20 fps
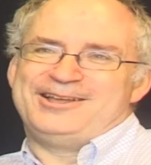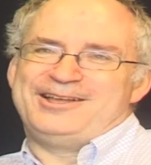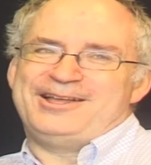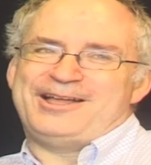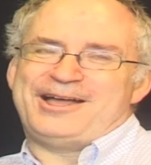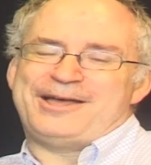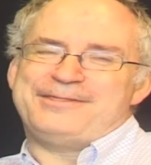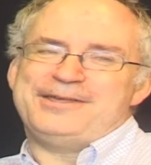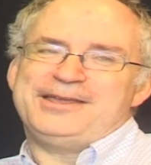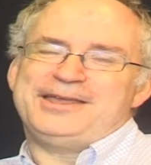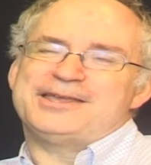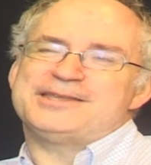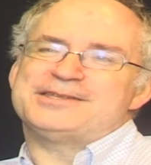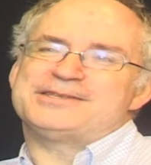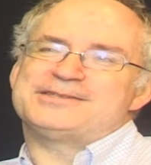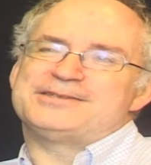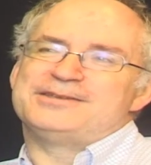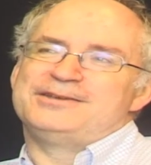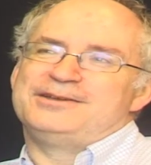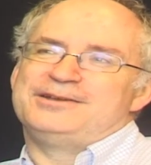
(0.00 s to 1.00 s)
I think
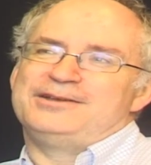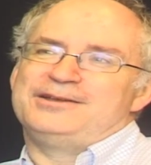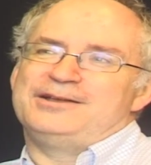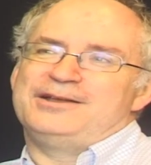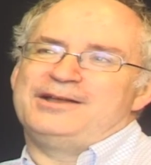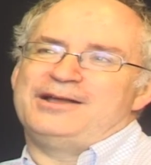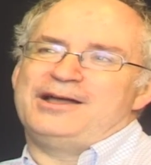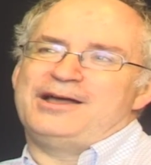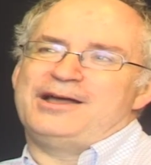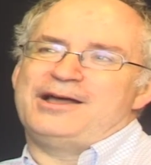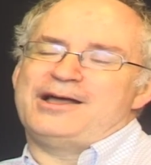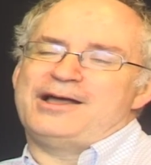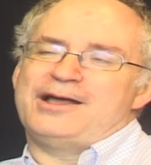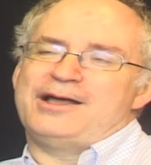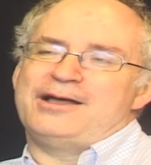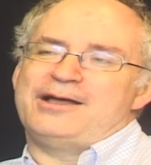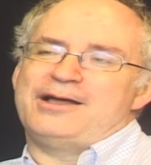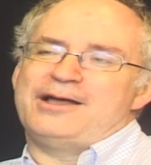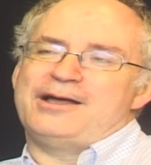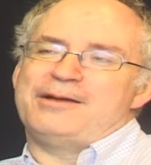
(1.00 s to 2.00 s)
it's
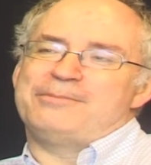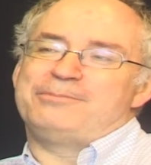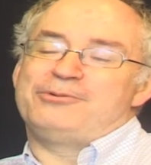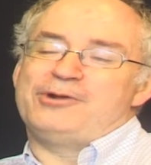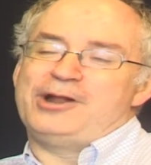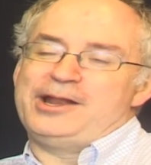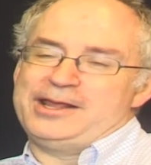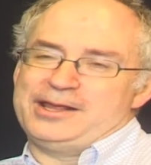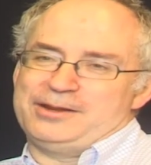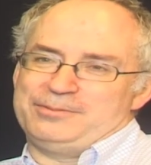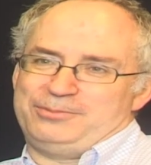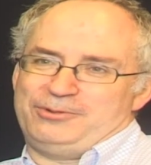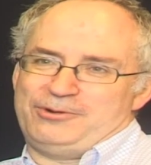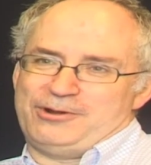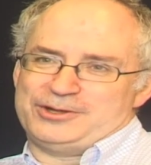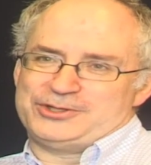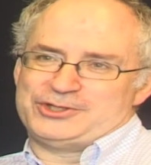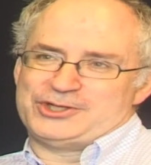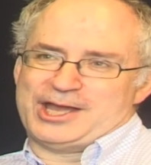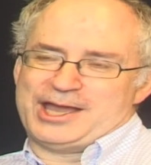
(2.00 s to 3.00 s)
a brilliant
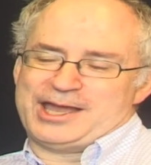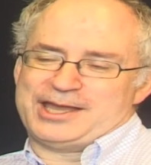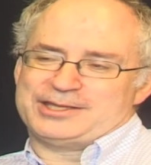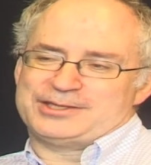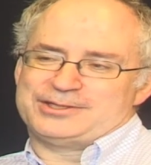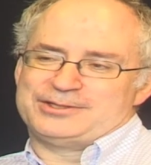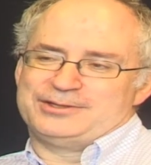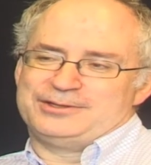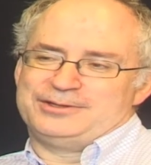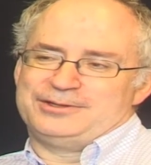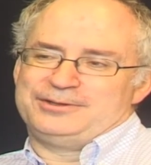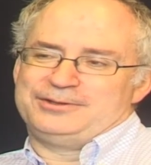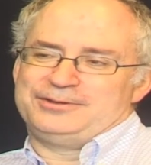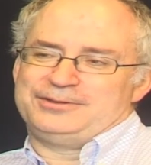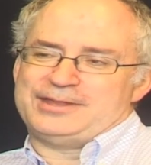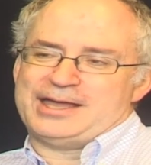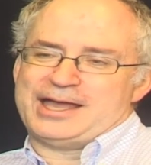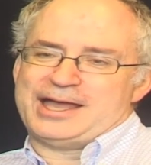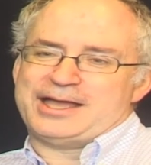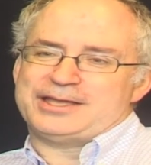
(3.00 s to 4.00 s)
project
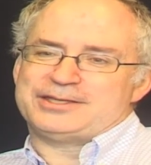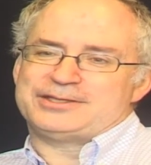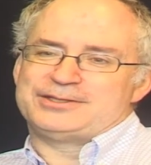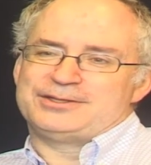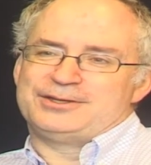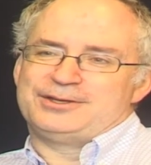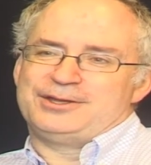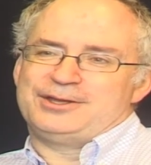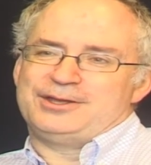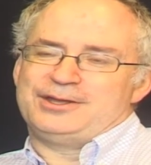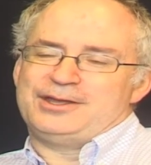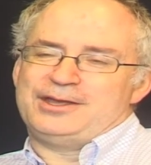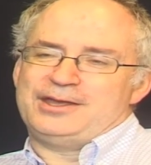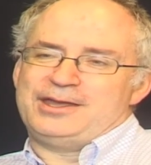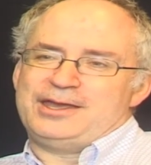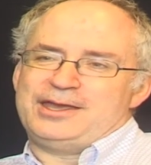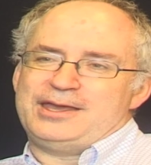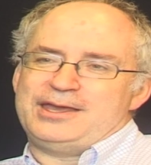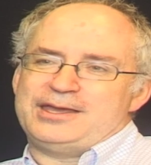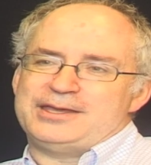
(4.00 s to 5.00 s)
that
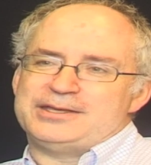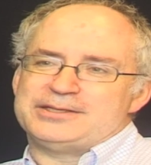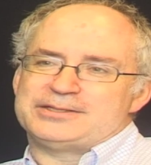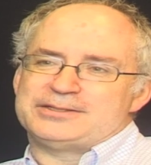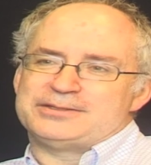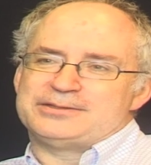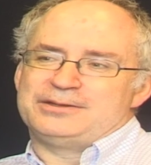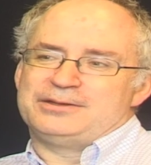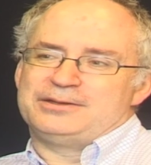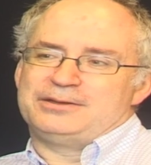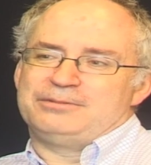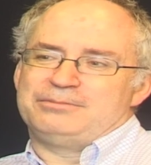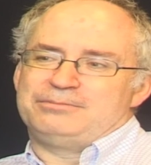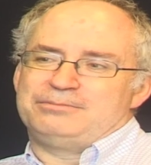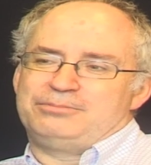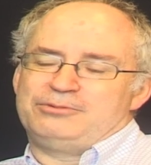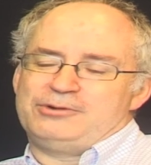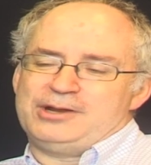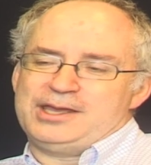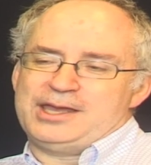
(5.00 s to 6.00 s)
is
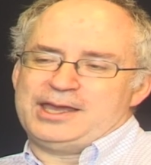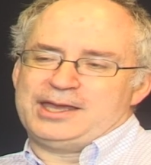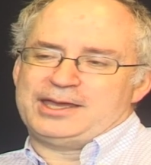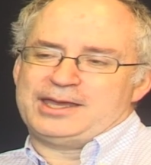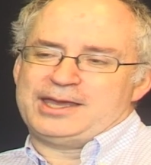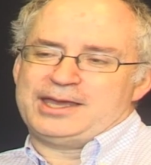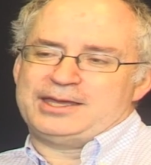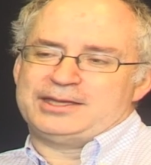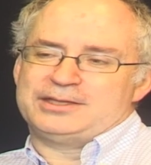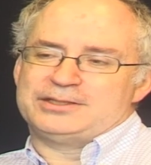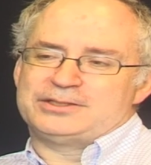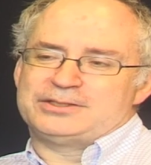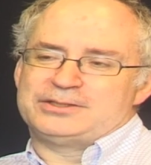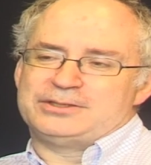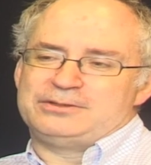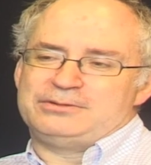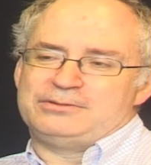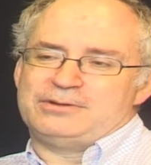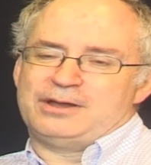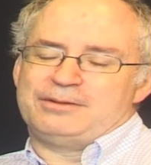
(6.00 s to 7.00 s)
bringing
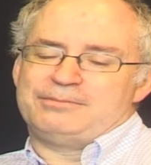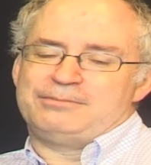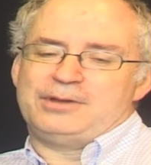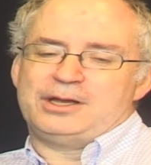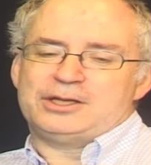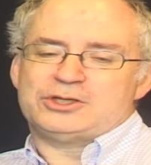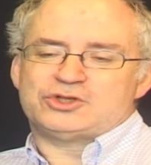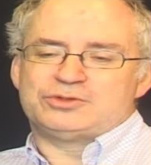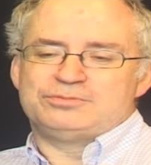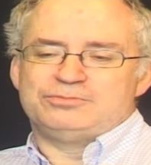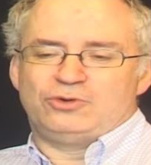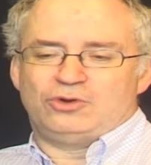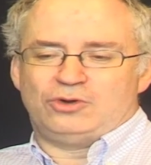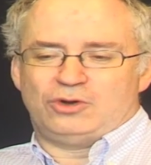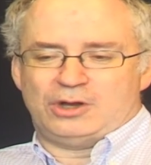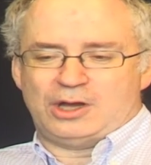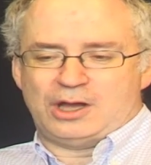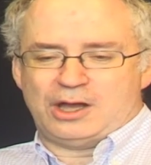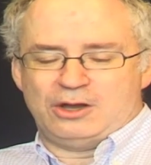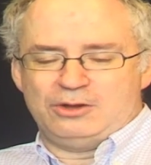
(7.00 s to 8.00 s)
into a much
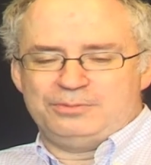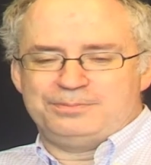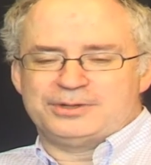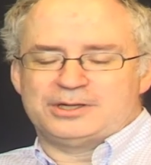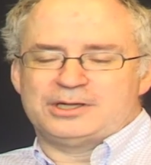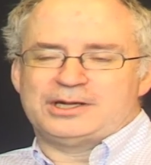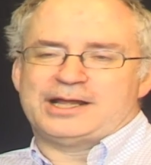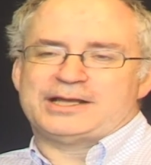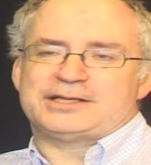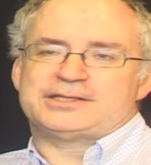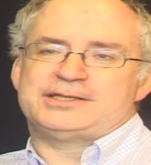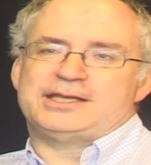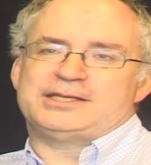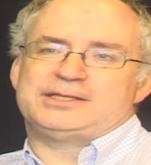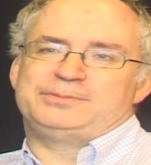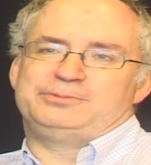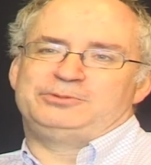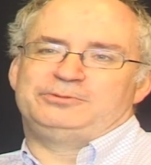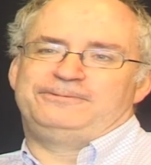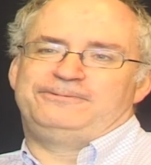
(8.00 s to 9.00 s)
more open and
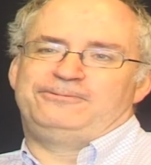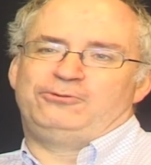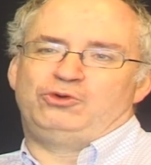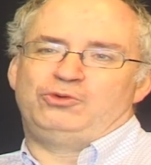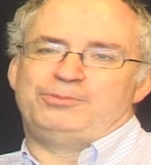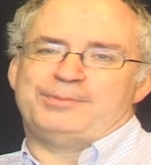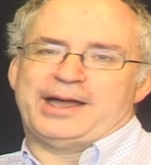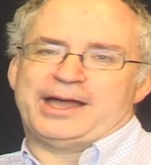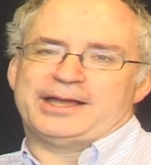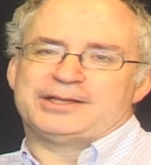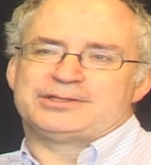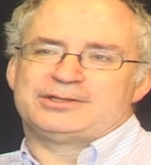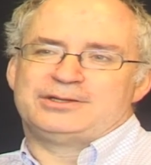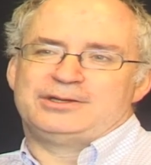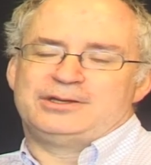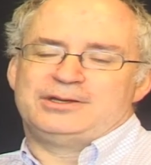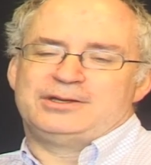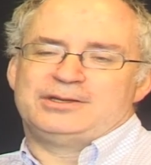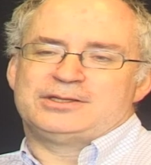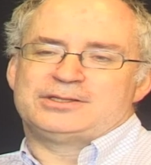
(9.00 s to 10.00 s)
accessible format
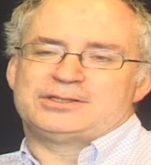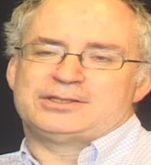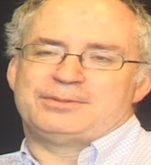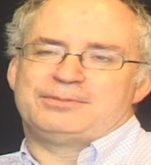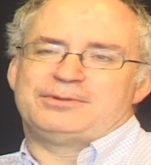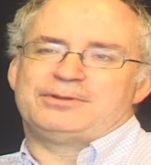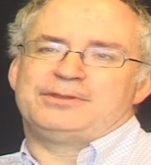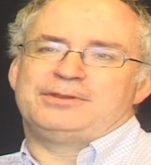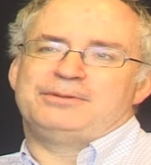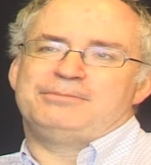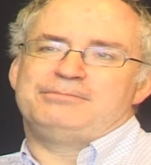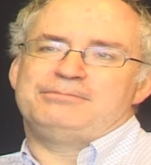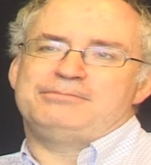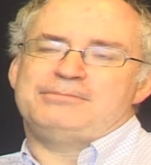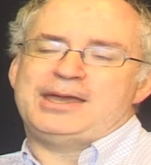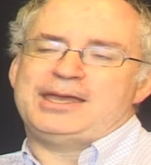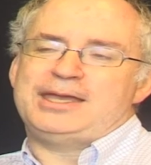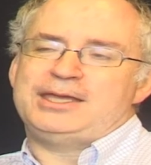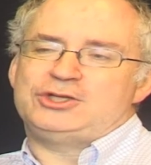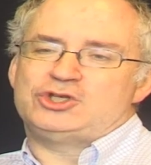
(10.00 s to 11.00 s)
some of the
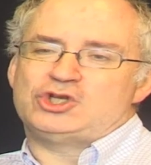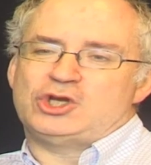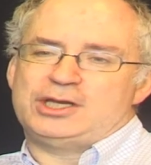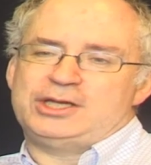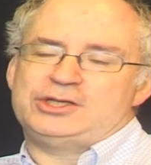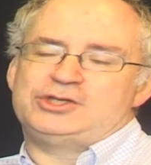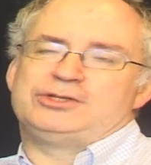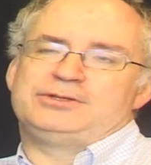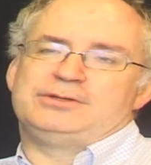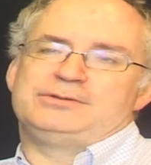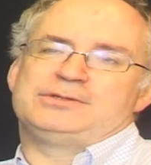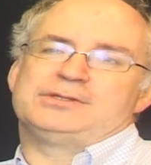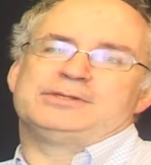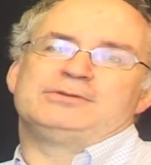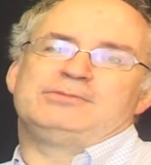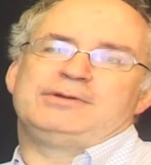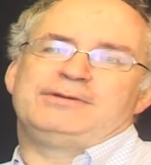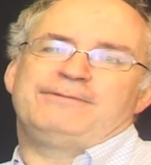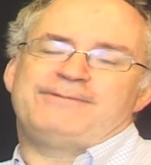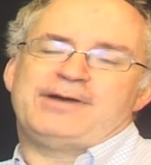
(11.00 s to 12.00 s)
major issues
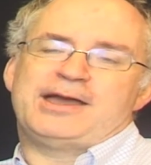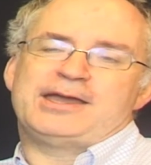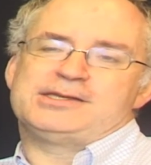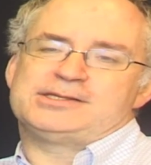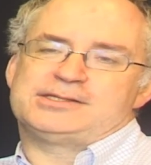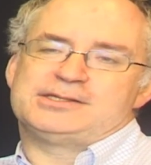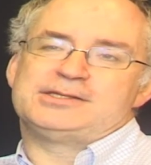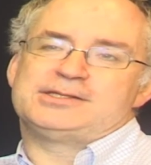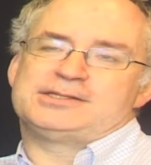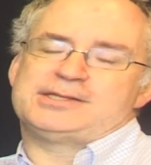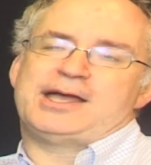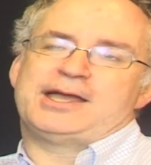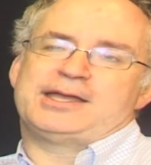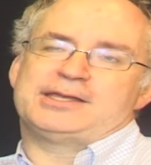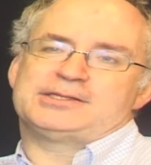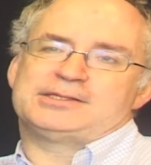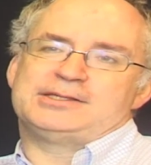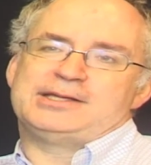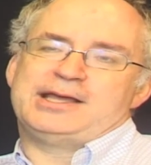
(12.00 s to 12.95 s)
that we face in science and